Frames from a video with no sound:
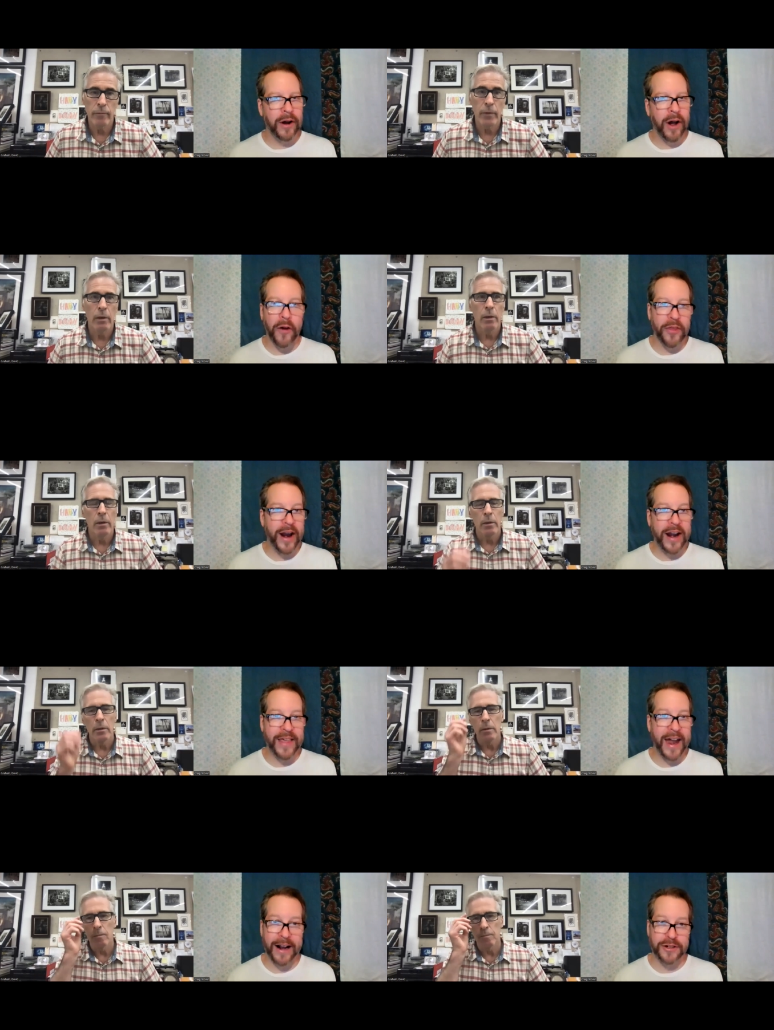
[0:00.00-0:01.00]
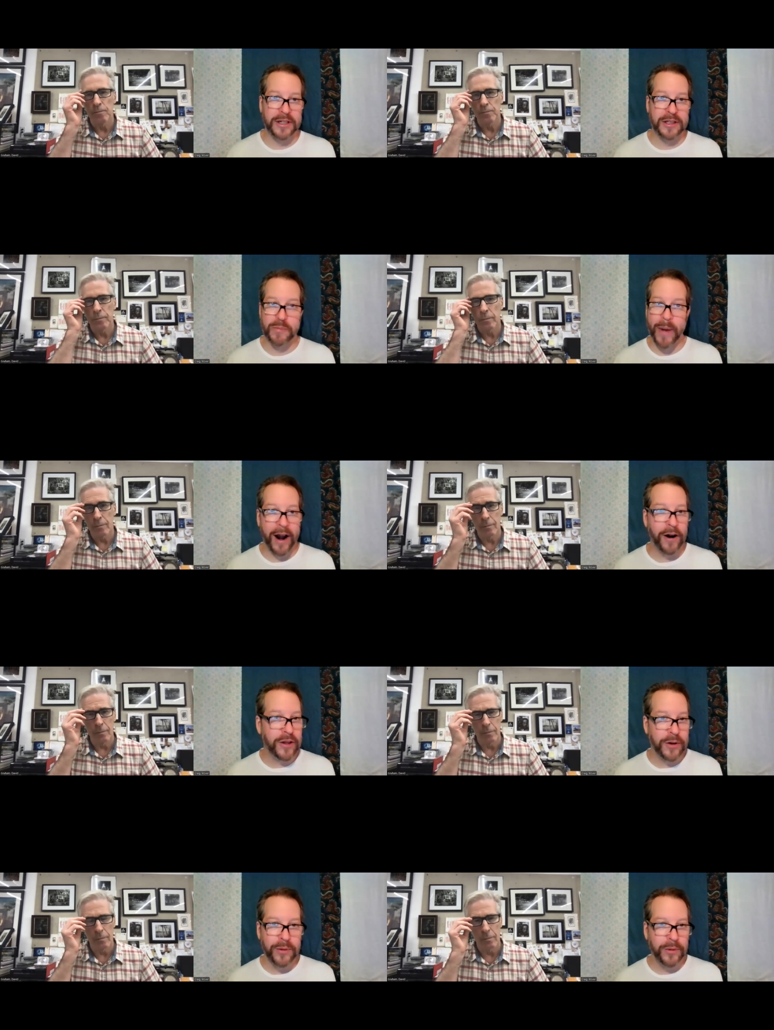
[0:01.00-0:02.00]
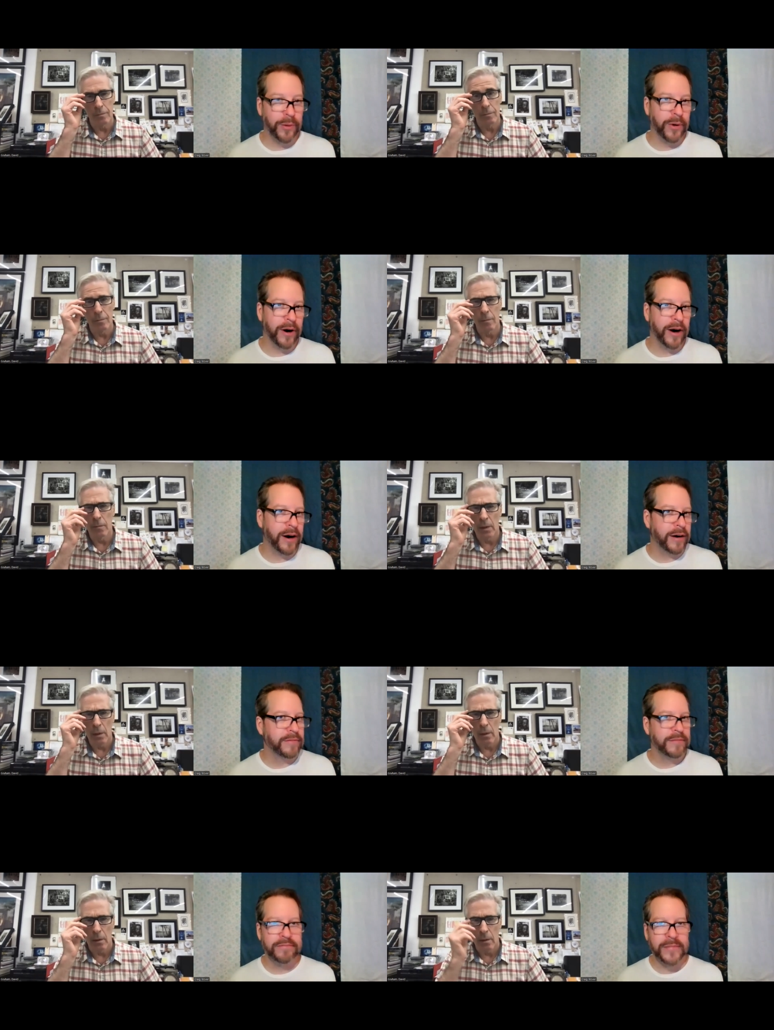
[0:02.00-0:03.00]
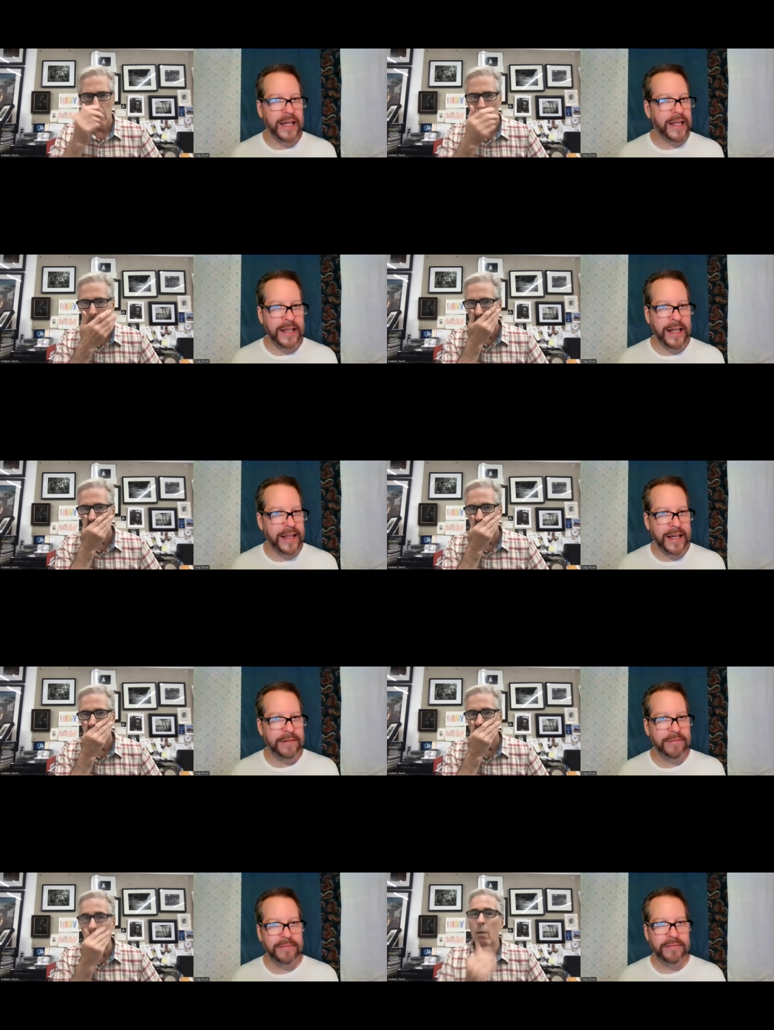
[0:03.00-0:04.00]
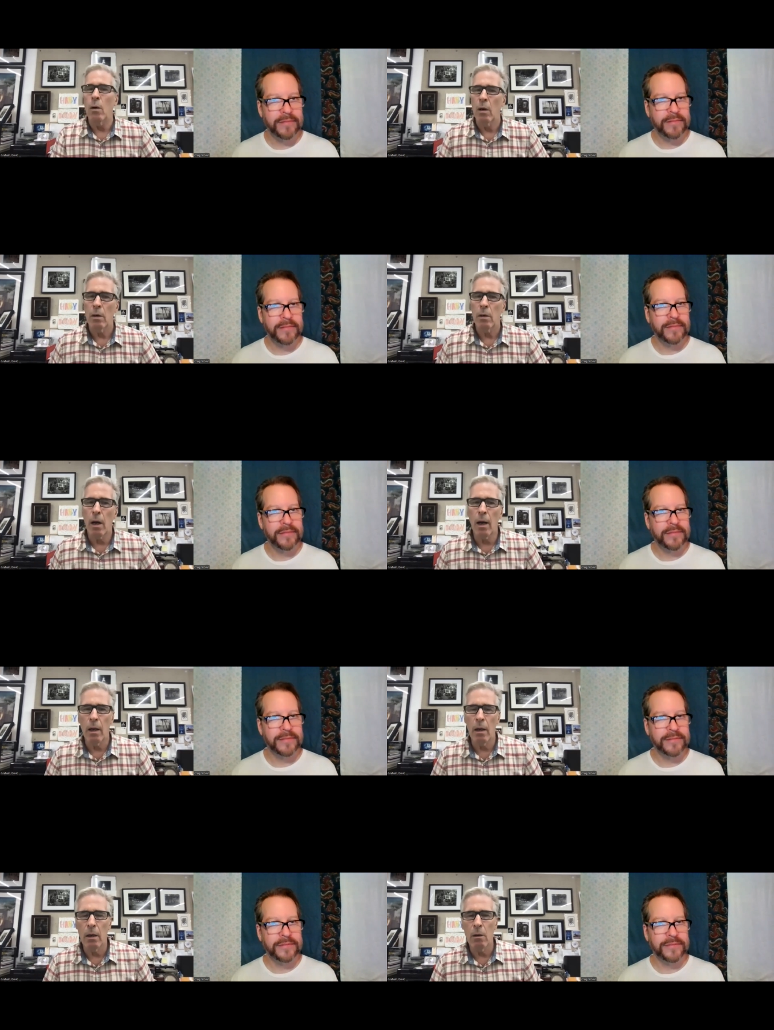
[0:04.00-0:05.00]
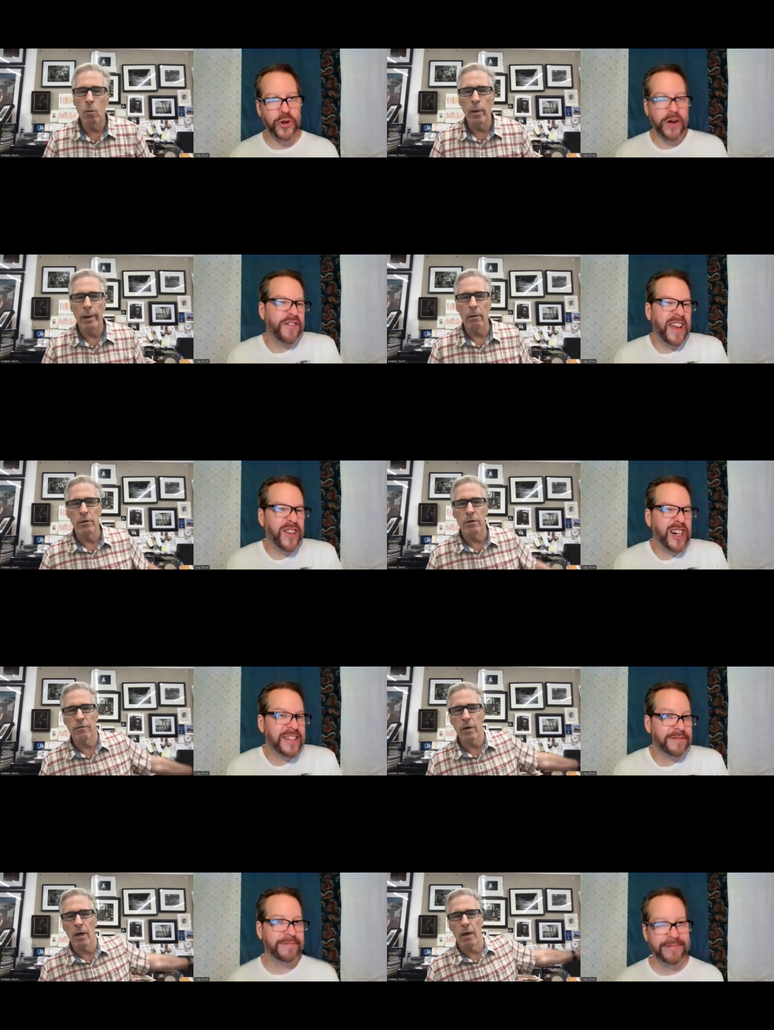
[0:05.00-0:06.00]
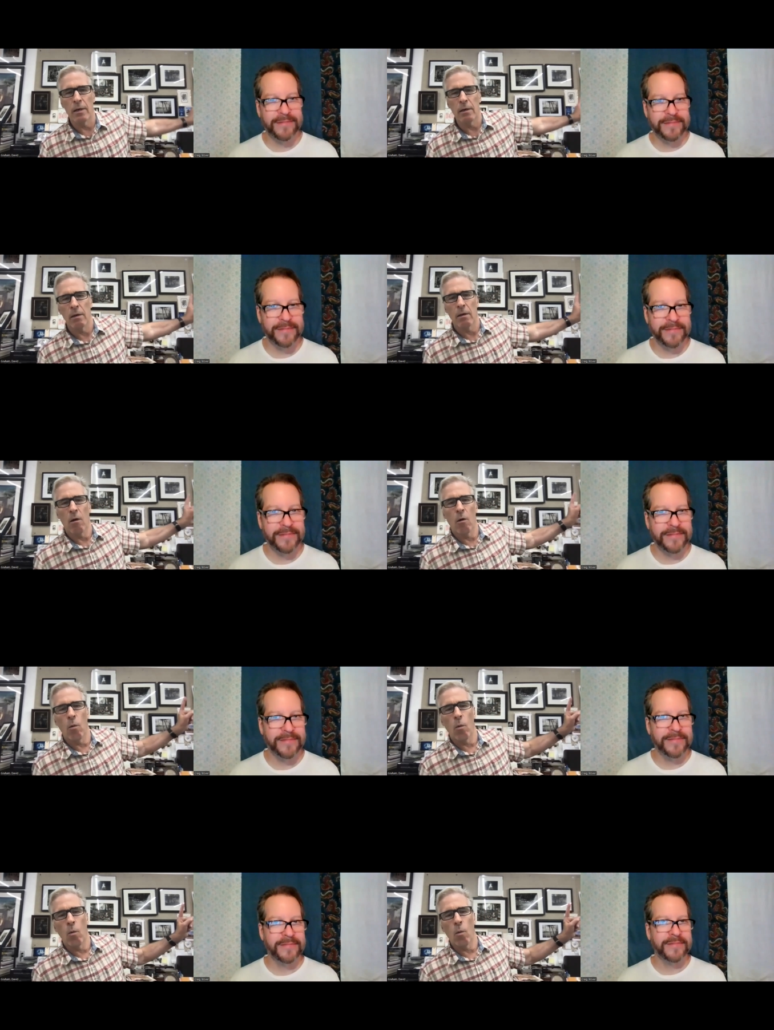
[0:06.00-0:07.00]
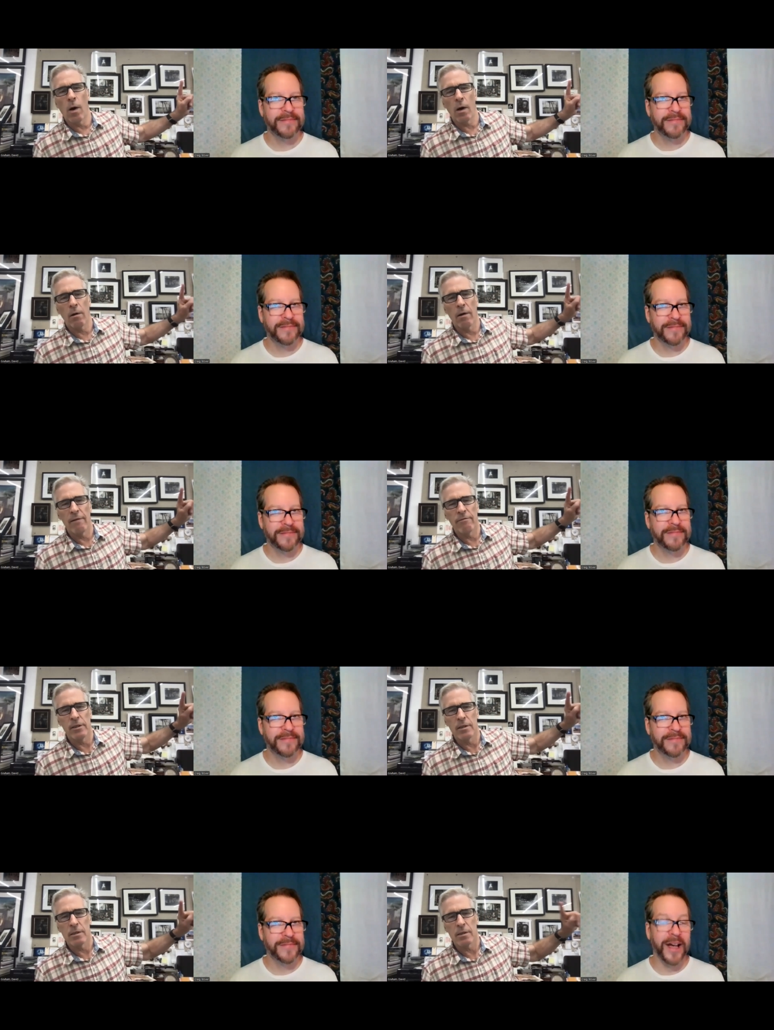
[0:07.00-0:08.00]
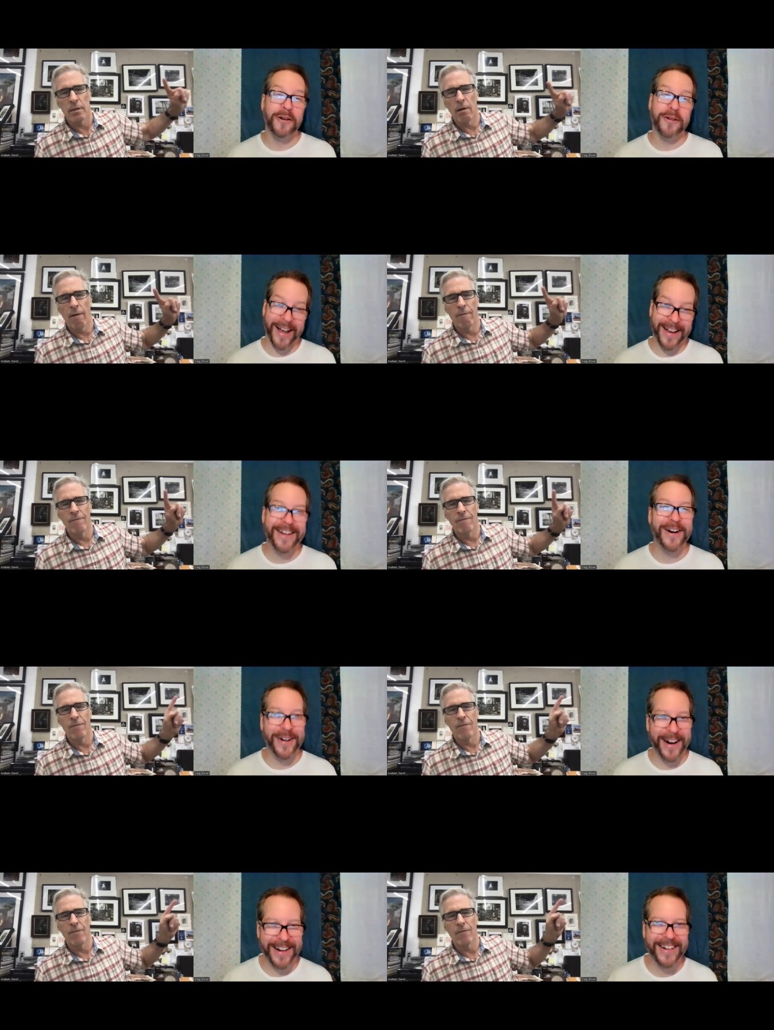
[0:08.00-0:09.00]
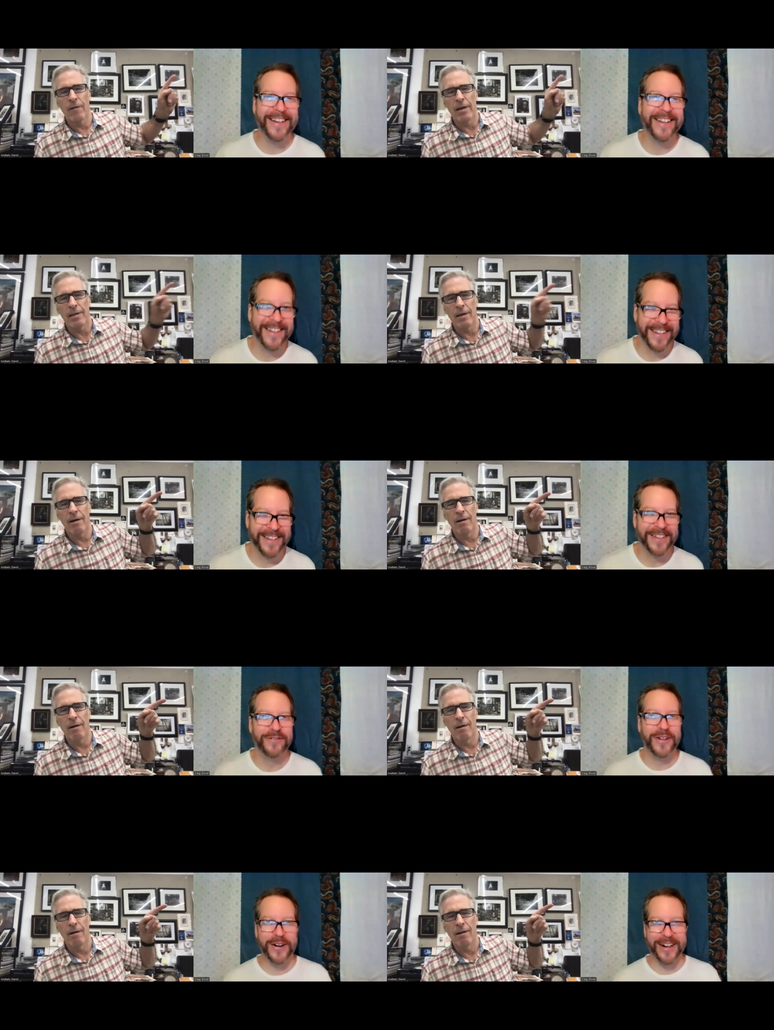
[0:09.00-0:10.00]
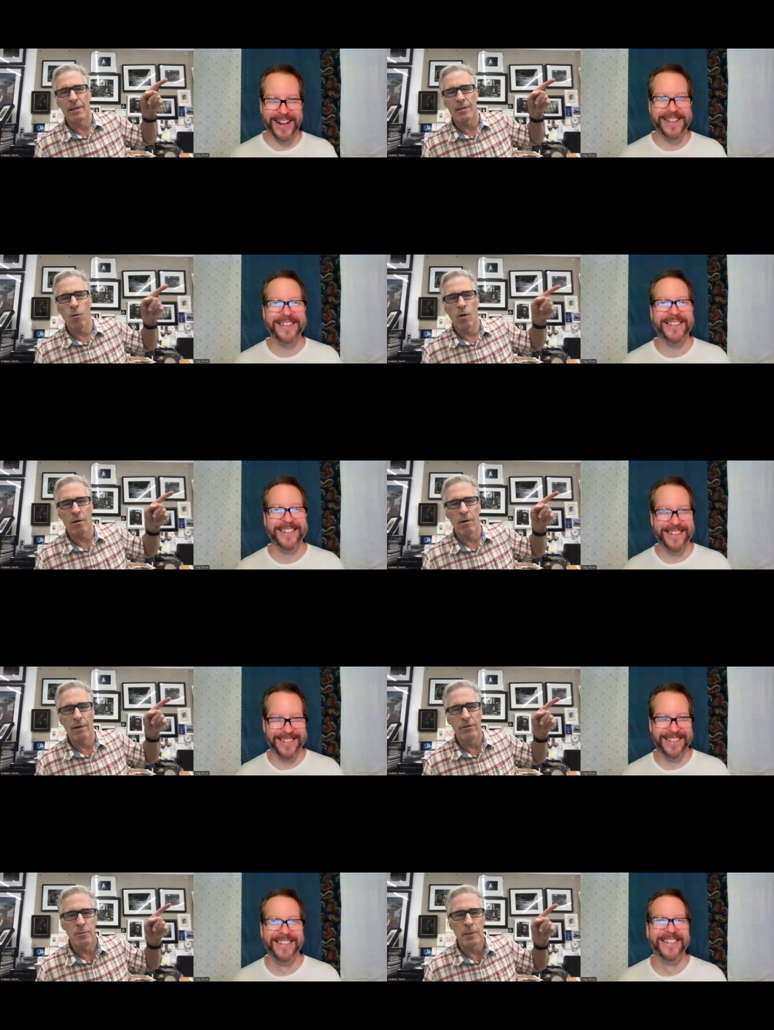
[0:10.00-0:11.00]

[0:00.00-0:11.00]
Speaker 1: uh, are there any that actually inspire you or anything like that? Uh,
Speaker 2: well, you've got Walker Evans.
Speaker 1: Okay, all right,
Speaker 2: right there. Very That's nice. Walker Evans